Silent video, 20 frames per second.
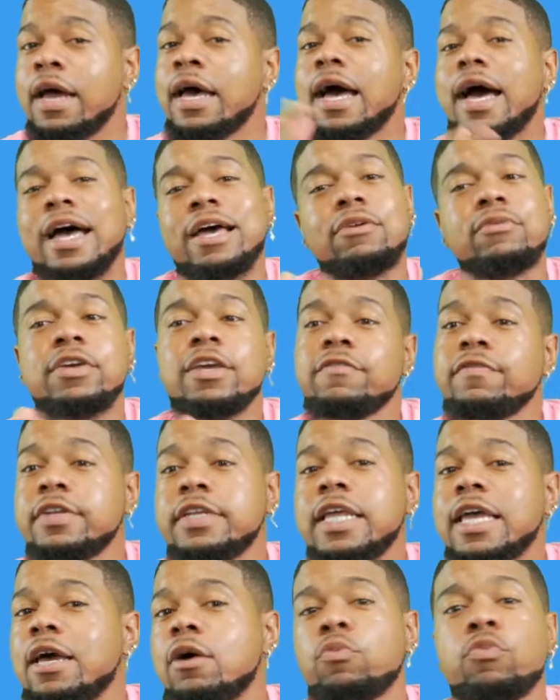I don't give a
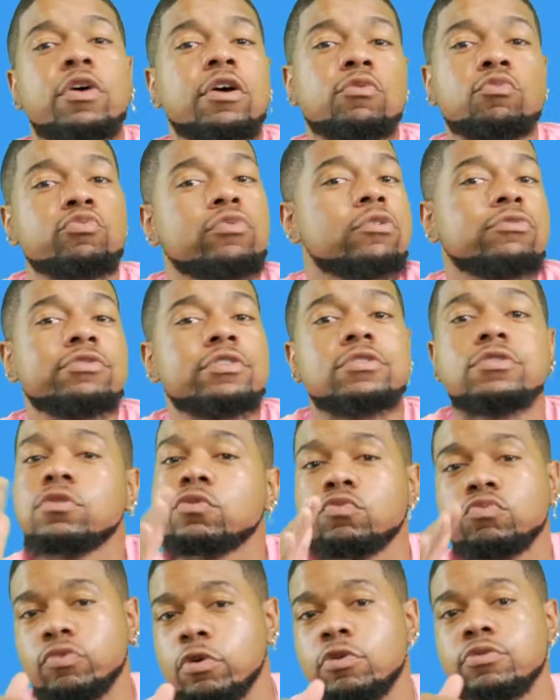damn what roaster
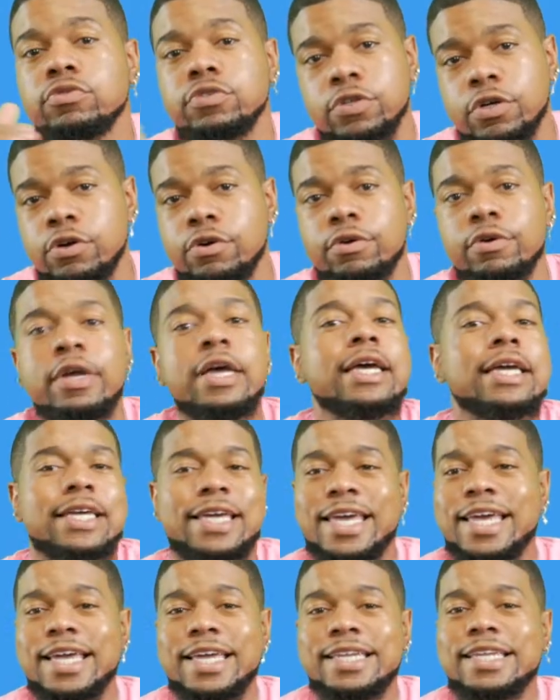roasts her.
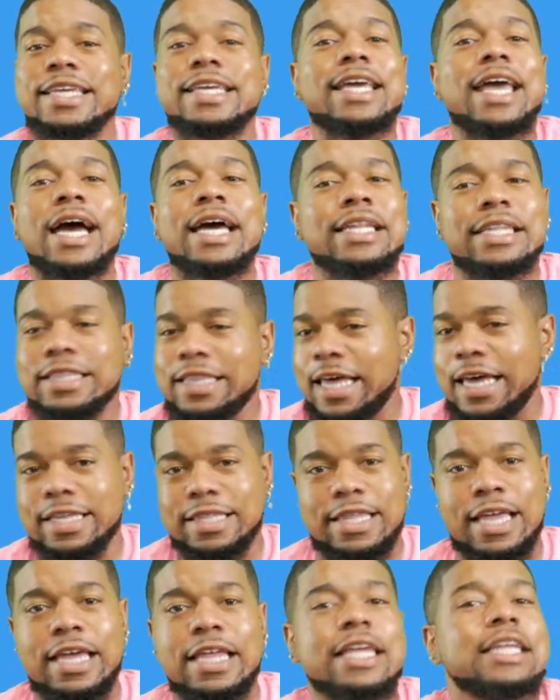Kandi got it like
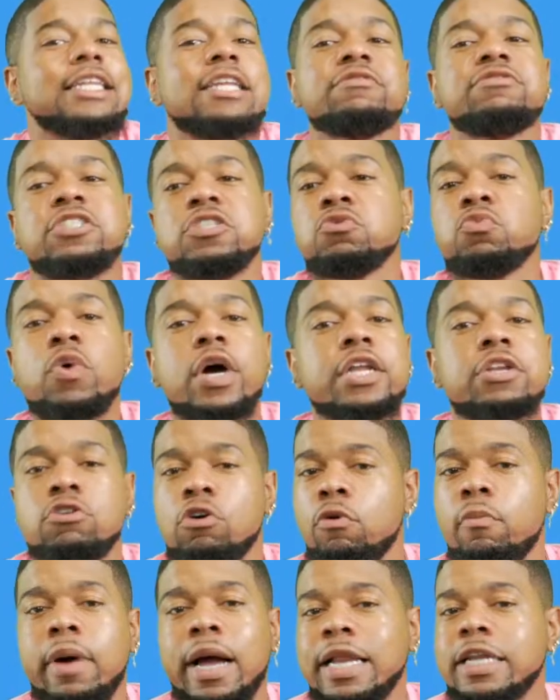that. And if she wasn't
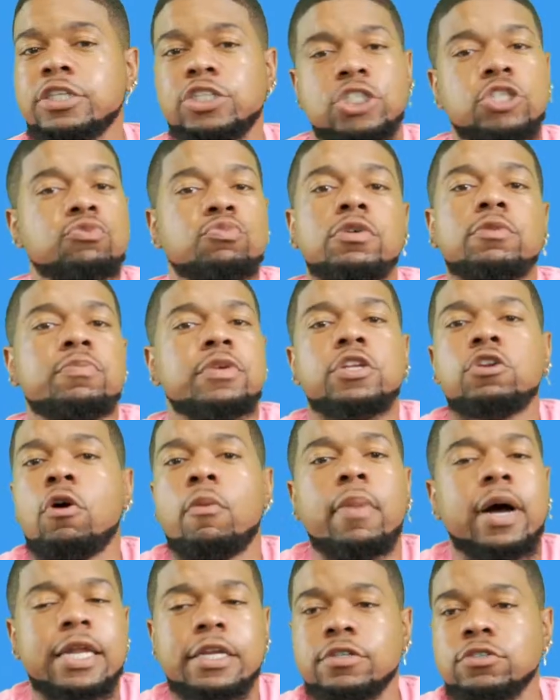nobody, she wouldn't be
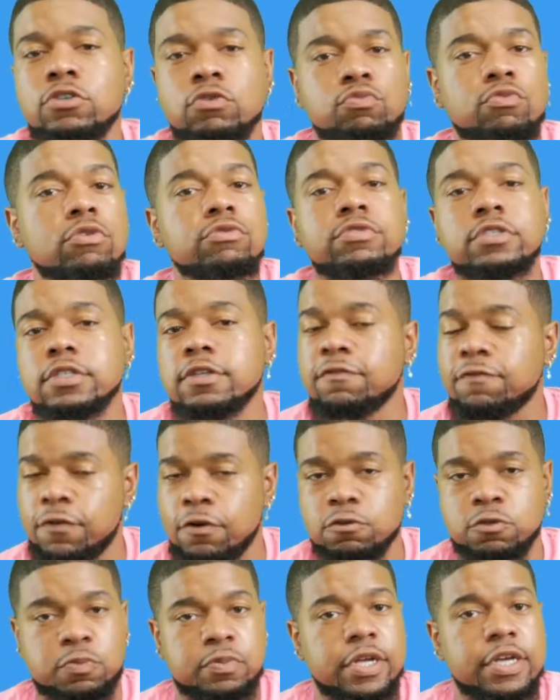nobody to roast in the
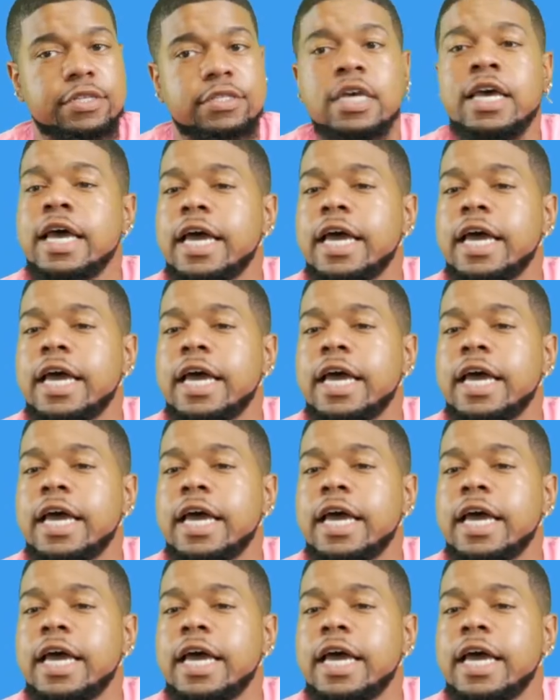first place.